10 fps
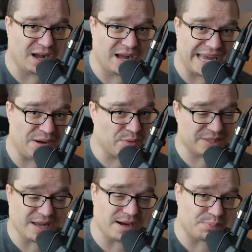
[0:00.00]
It
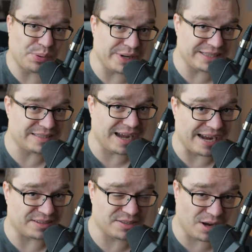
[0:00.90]
was not a pretty
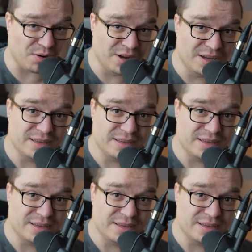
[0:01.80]
sight. So